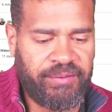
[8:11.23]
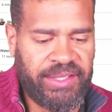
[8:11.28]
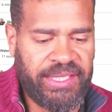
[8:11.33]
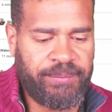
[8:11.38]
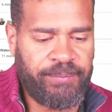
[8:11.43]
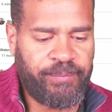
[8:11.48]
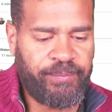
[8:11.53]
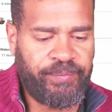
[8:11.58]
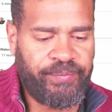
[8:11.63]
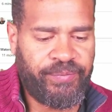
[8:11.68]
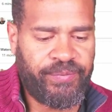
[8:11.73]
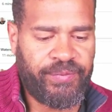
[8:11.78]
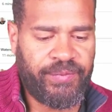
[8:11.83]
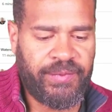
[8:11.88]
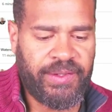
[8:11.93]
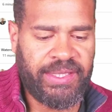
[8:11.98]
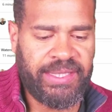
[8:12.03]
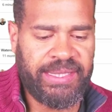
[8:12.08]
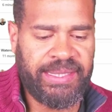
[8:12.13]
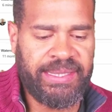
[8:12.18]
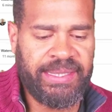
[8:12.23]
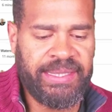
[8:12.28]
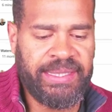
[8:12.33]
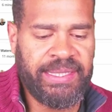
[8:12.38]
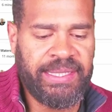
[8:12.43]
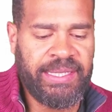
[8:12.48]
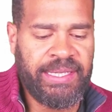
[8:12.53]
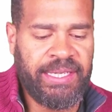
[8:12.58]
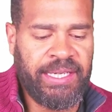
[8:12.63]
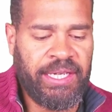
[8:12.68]
it, okay,
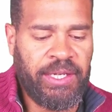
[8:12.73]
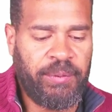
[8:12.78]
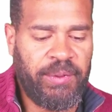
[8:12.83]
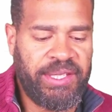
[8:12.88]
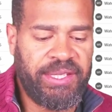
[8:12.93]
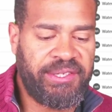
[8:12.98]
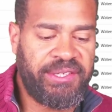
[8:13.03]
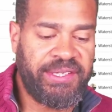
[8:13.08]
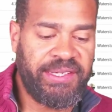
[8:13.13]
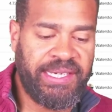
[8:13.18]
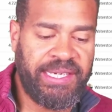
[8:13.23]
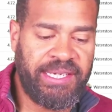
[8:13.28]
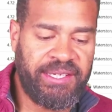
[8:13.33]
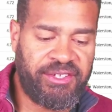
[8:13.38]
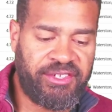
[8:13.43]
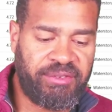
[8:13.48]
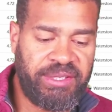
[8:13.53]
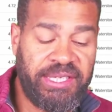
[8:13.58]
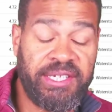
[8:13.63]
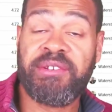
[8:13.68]
we can see the history.